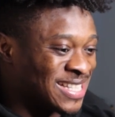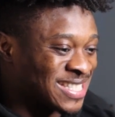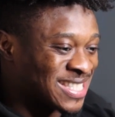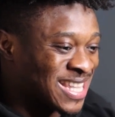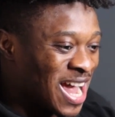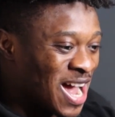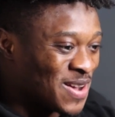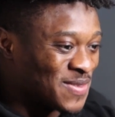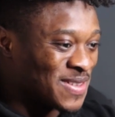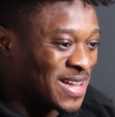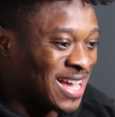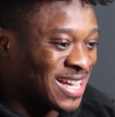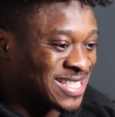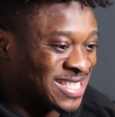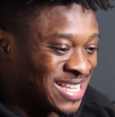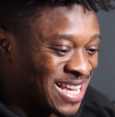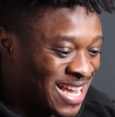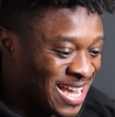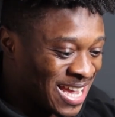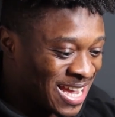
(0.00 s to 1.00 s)
Stop that
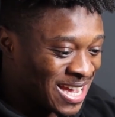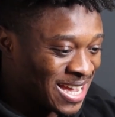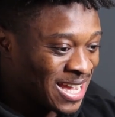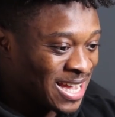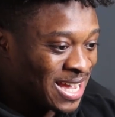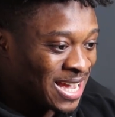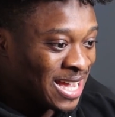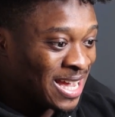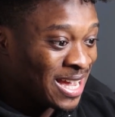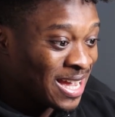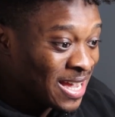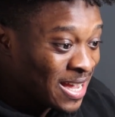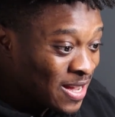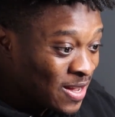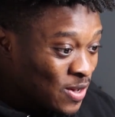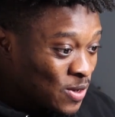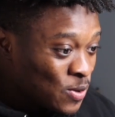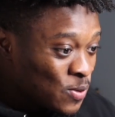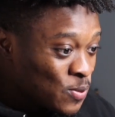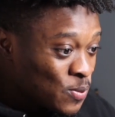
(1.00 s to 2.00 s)
shit!
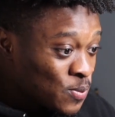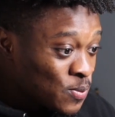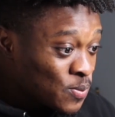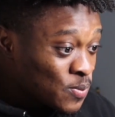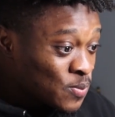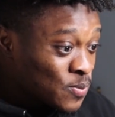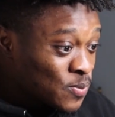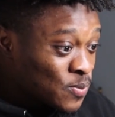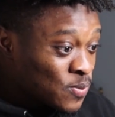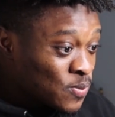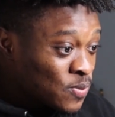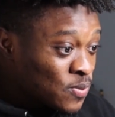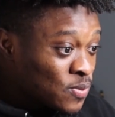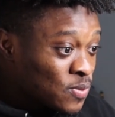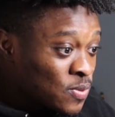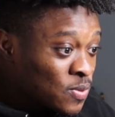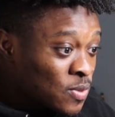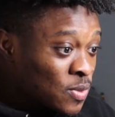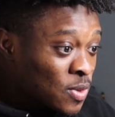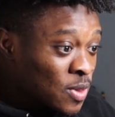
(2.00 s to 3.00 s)
...shot that left
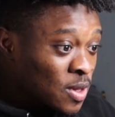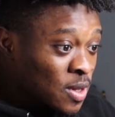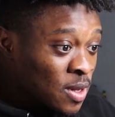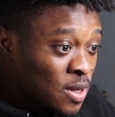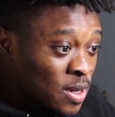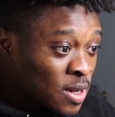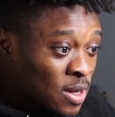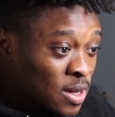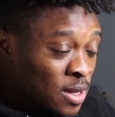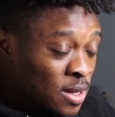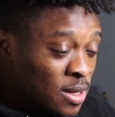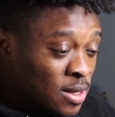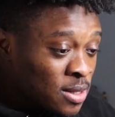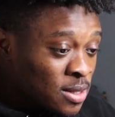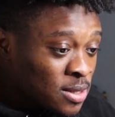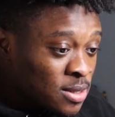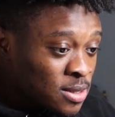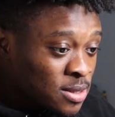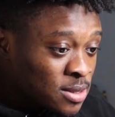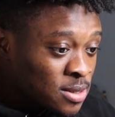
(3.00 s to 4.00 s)
even the crowd
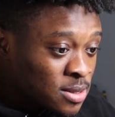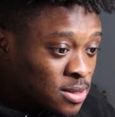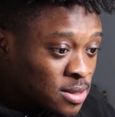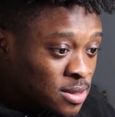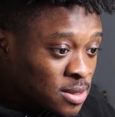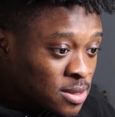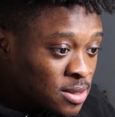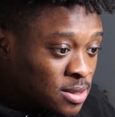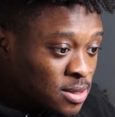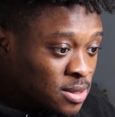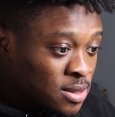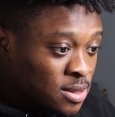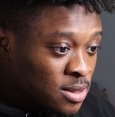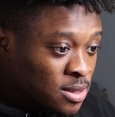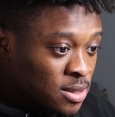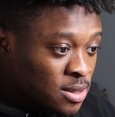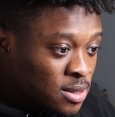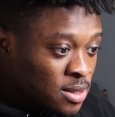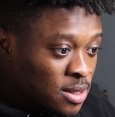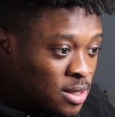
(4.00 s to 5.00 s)
astounded.
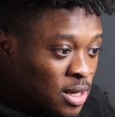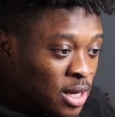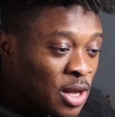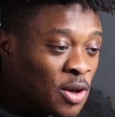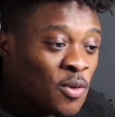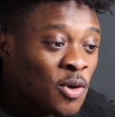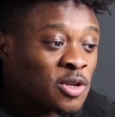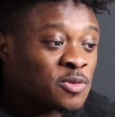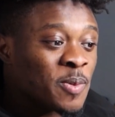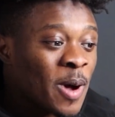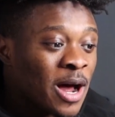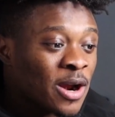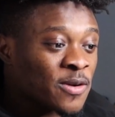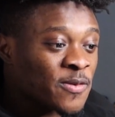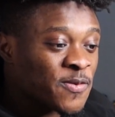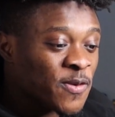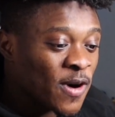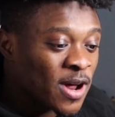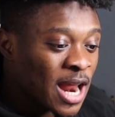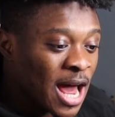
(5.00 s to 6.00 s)
You was about to
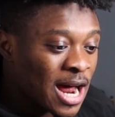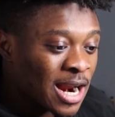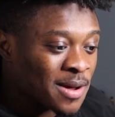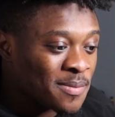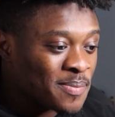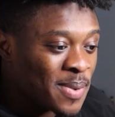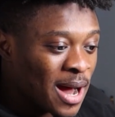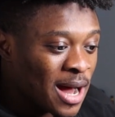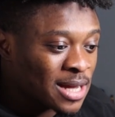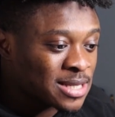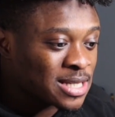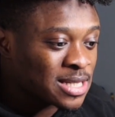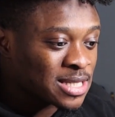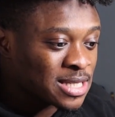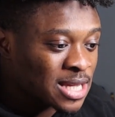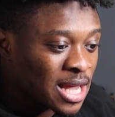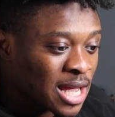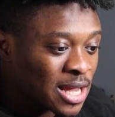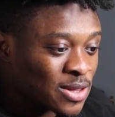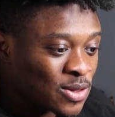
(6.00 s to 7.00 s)
fall out of bounds. He
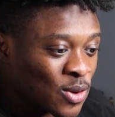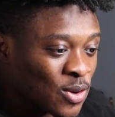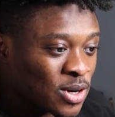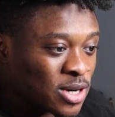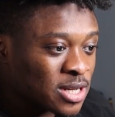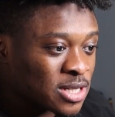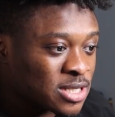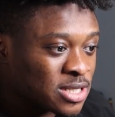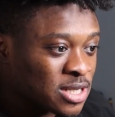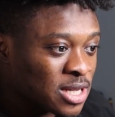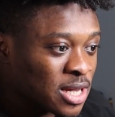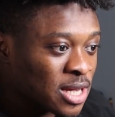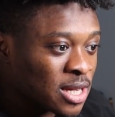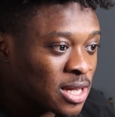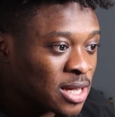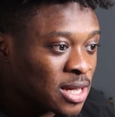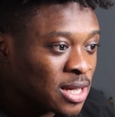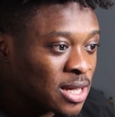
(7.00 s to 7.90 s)
said, throw this shit.